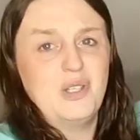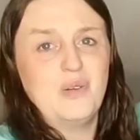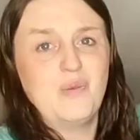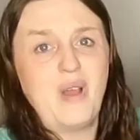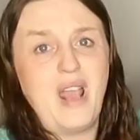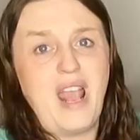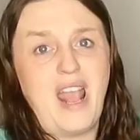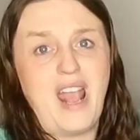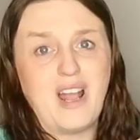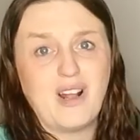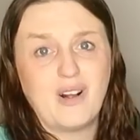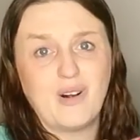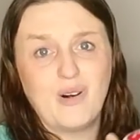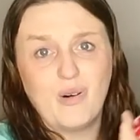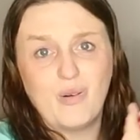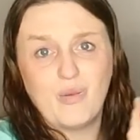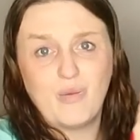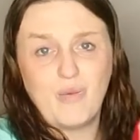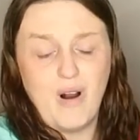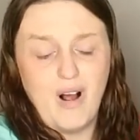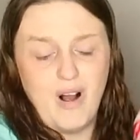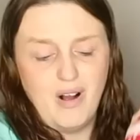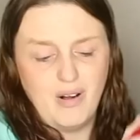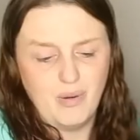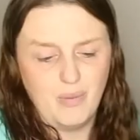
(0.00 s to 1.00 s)
you can't go
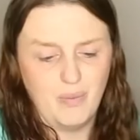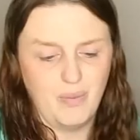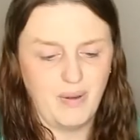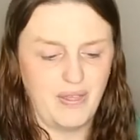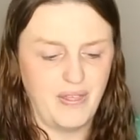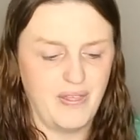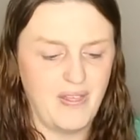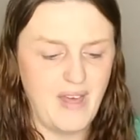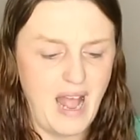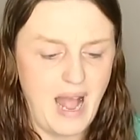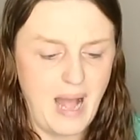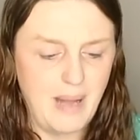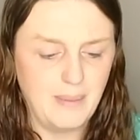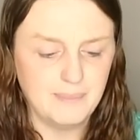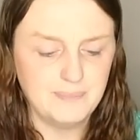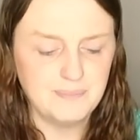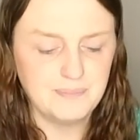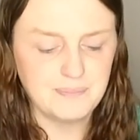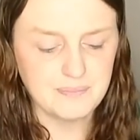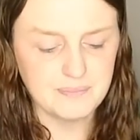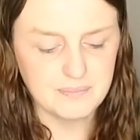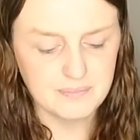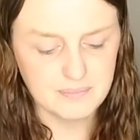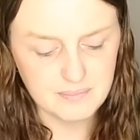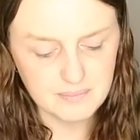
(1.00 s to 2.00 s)
wrong with that
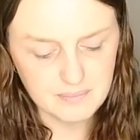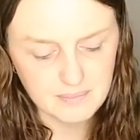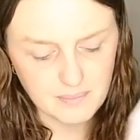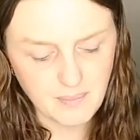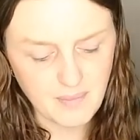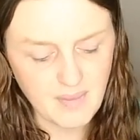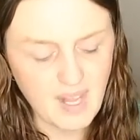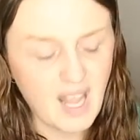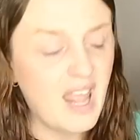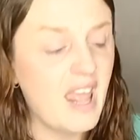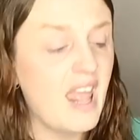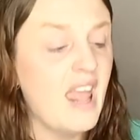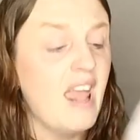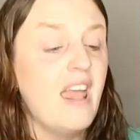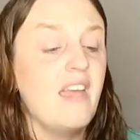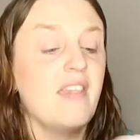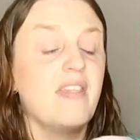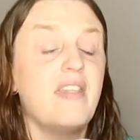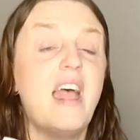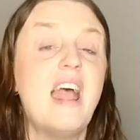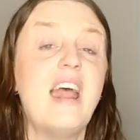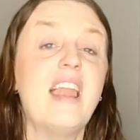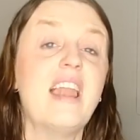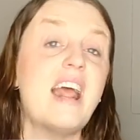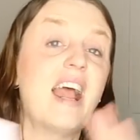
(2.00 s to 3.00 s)

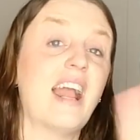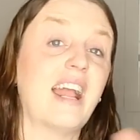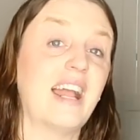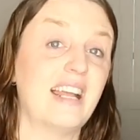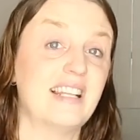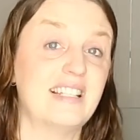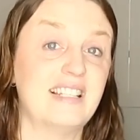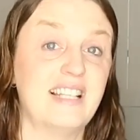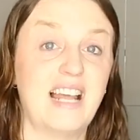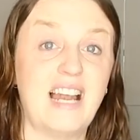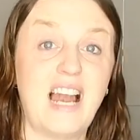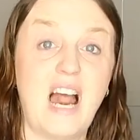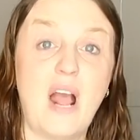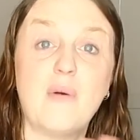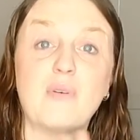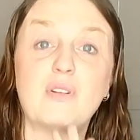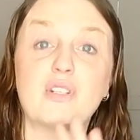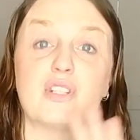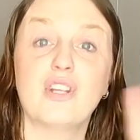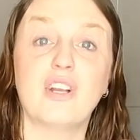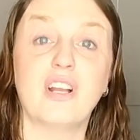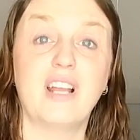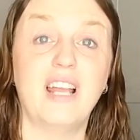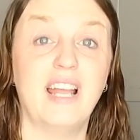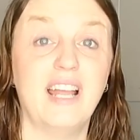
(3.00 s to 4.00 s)
then, like I said, I
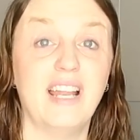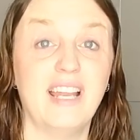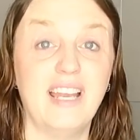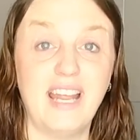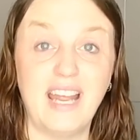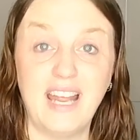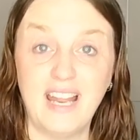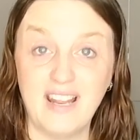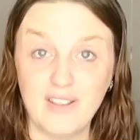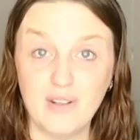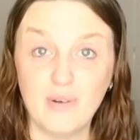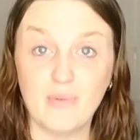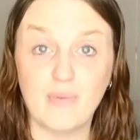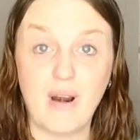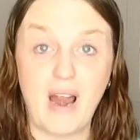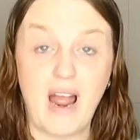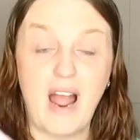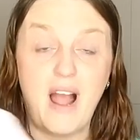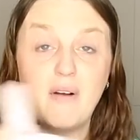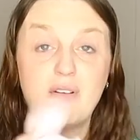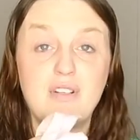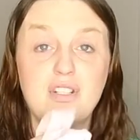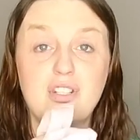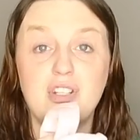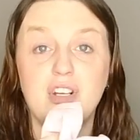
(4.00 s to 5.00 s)
was looking in the,
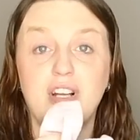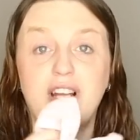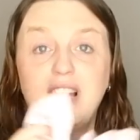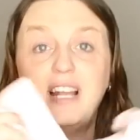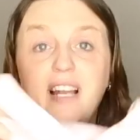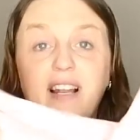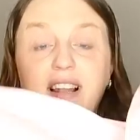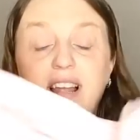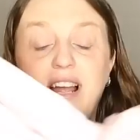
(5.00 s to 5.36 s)
I was looking